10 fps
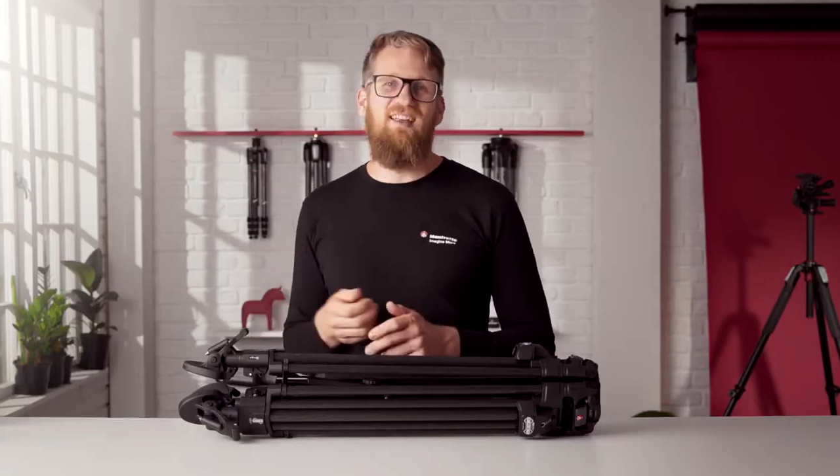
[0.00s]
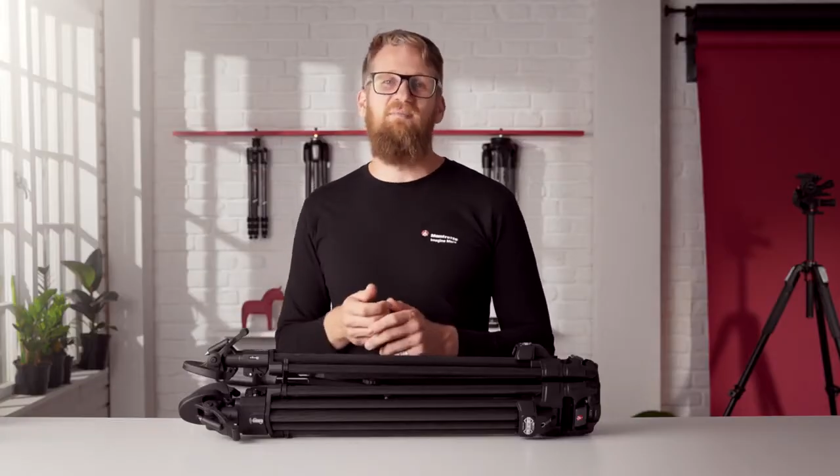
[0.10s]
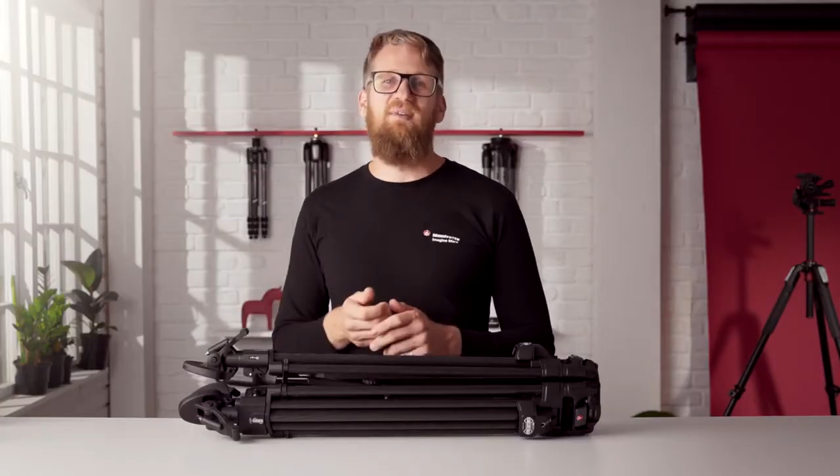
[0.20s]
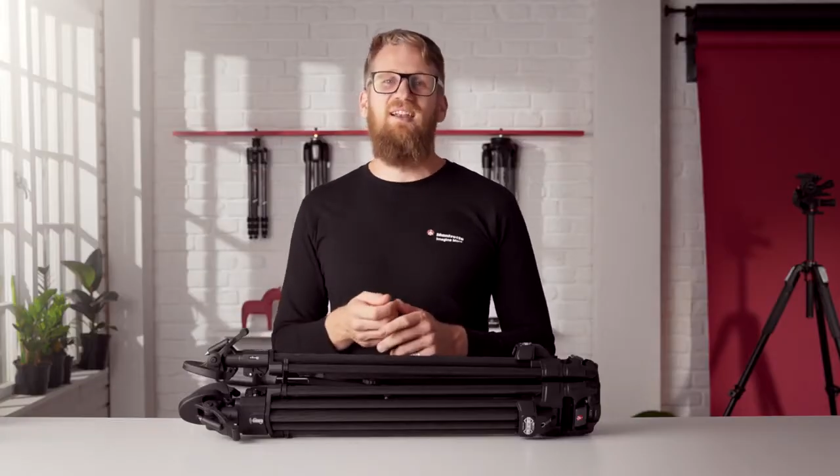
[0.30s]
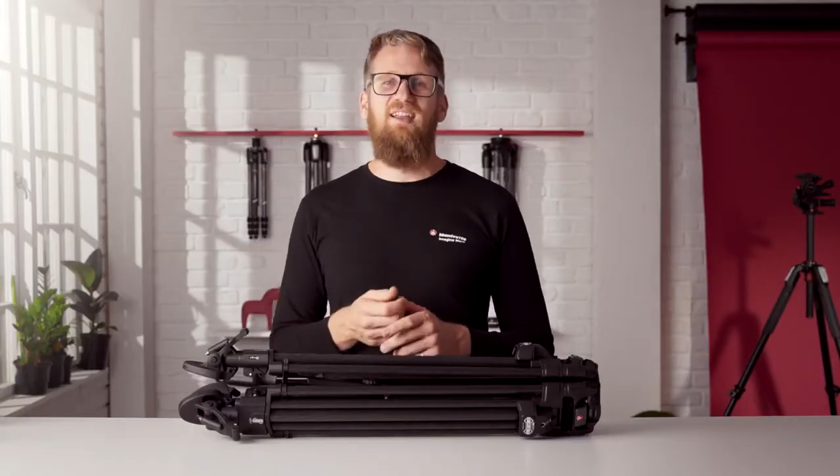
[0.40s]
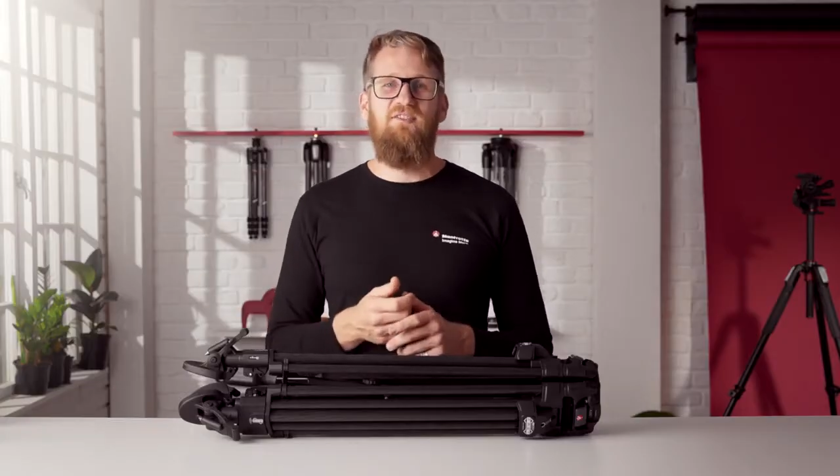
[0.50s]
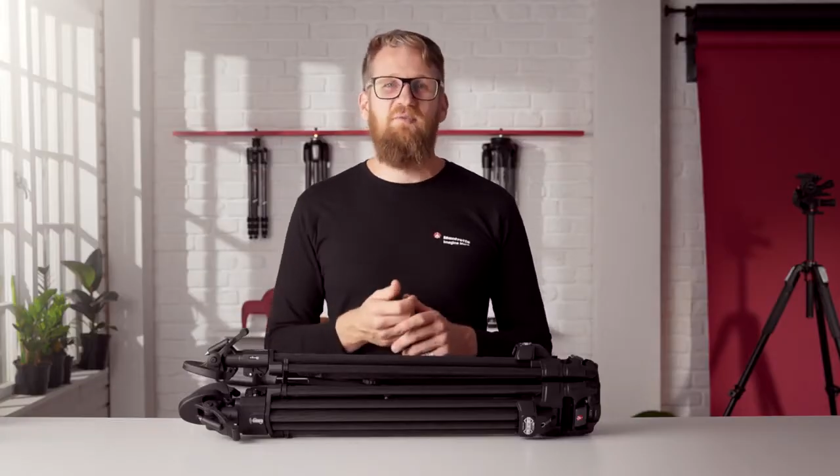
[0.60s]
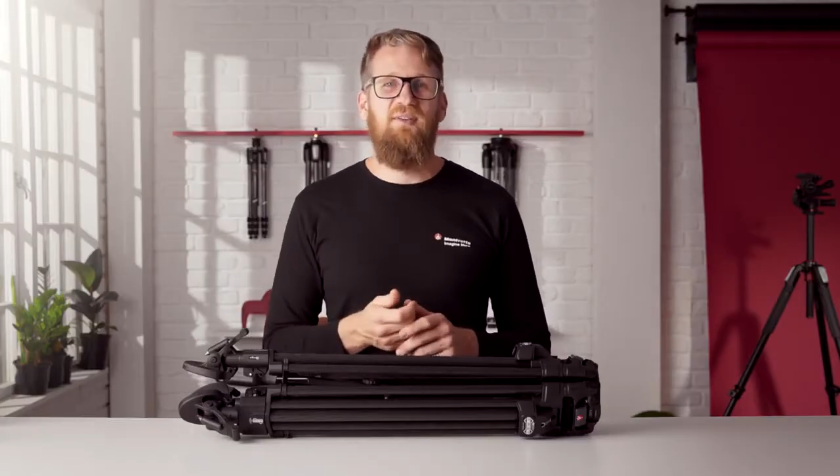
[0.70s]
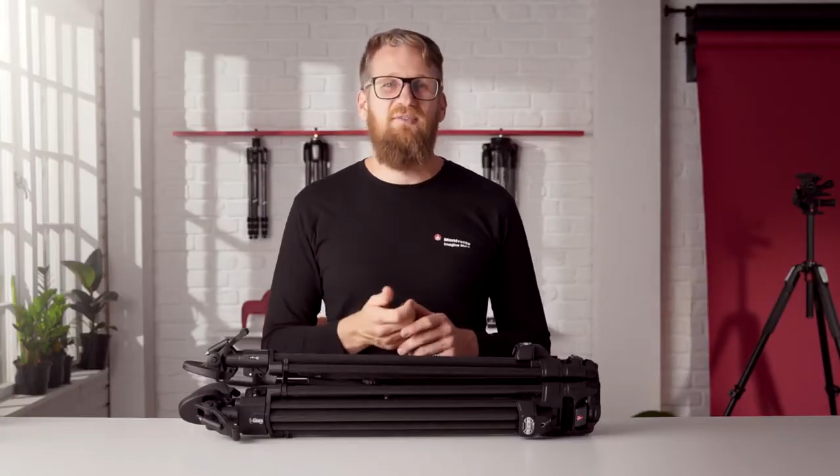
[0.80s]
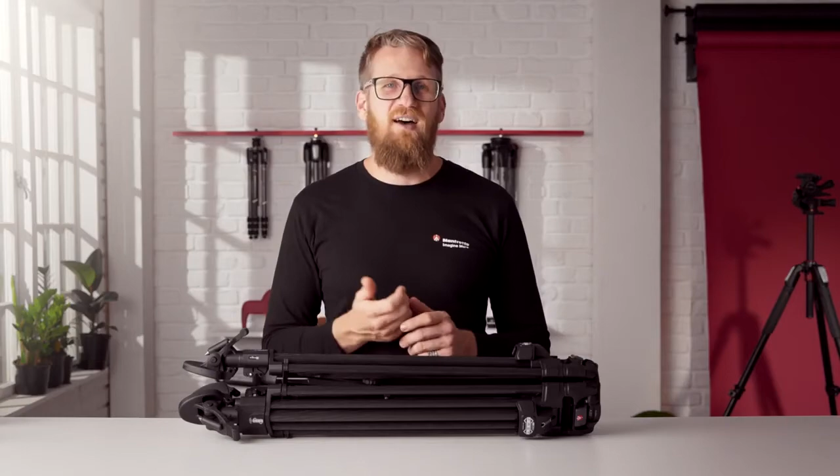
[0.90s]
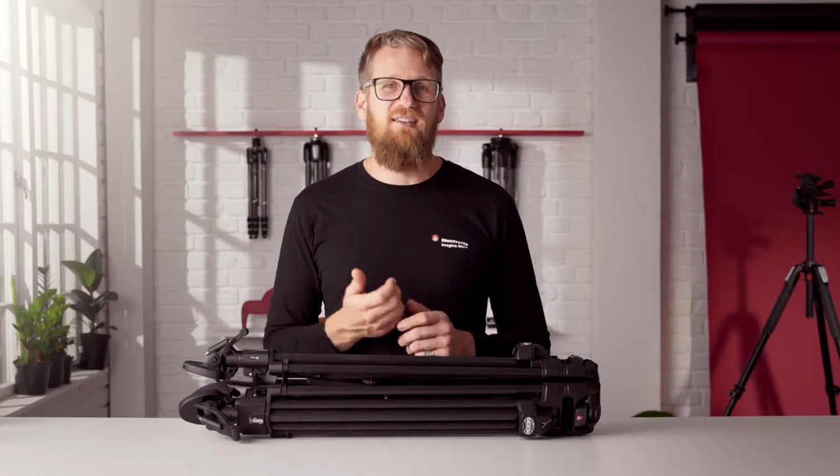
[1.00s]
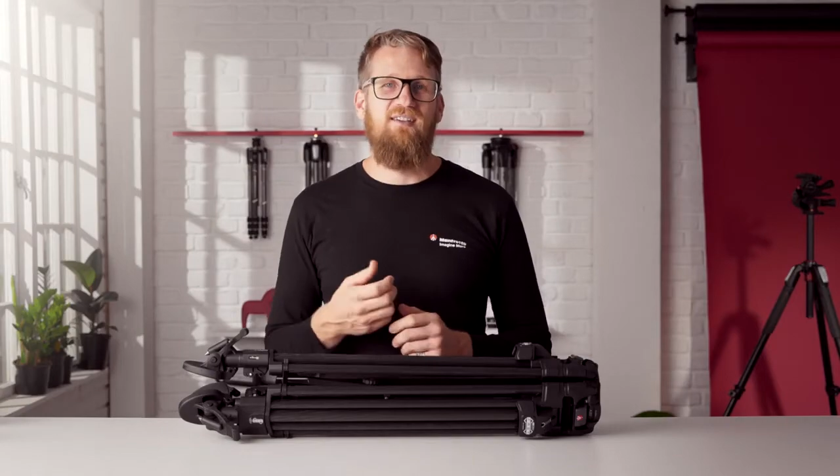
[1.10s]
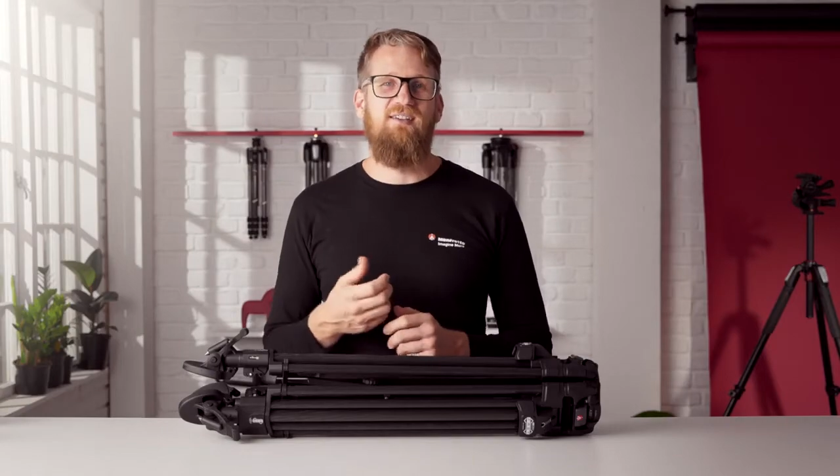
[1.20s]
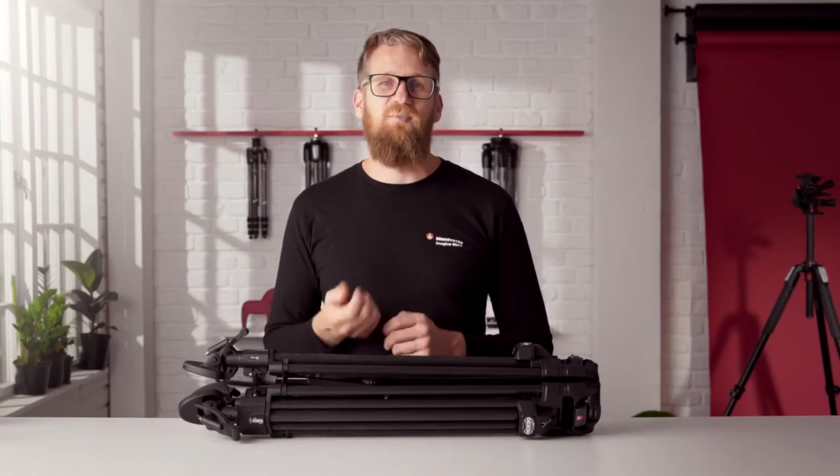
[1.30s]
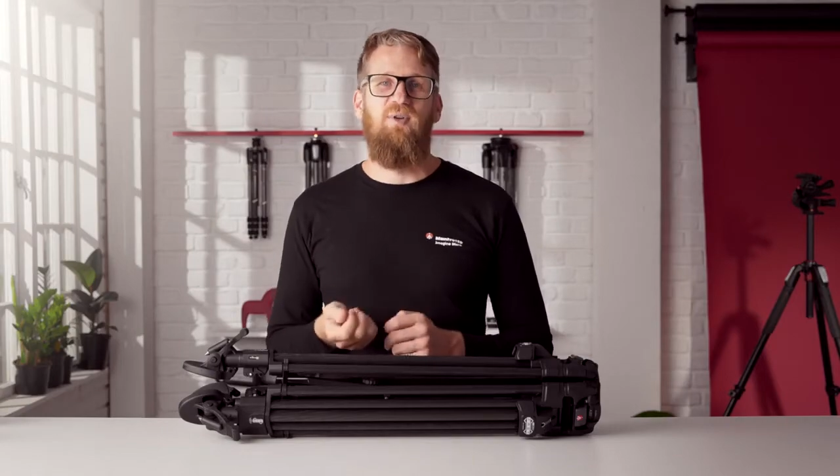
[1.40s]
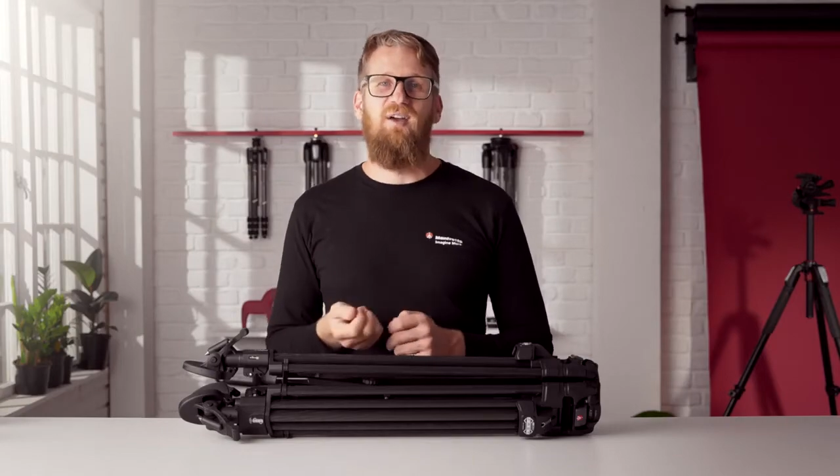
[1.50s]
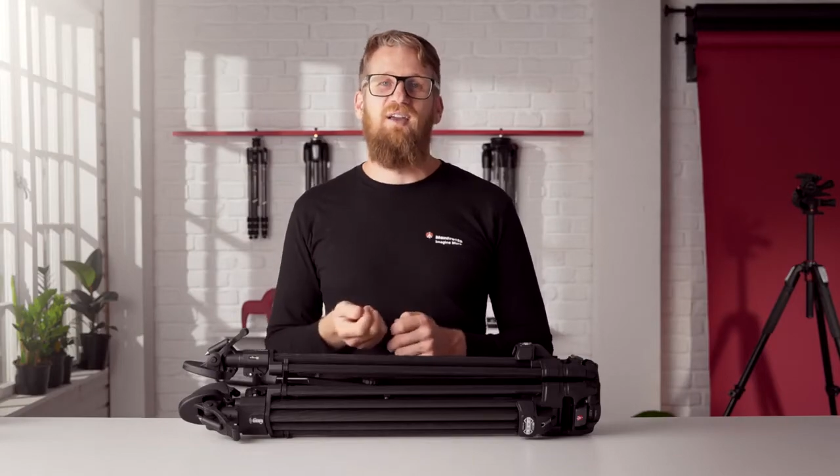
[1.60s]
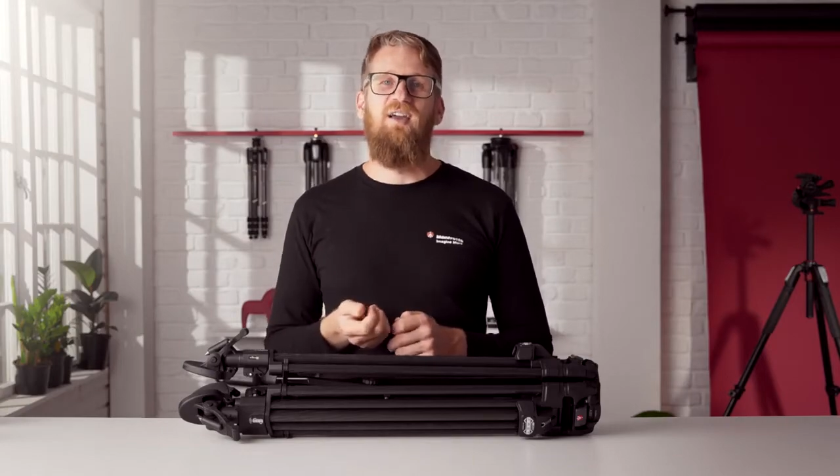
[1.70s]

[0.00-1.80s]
unbelievably fast to deploy.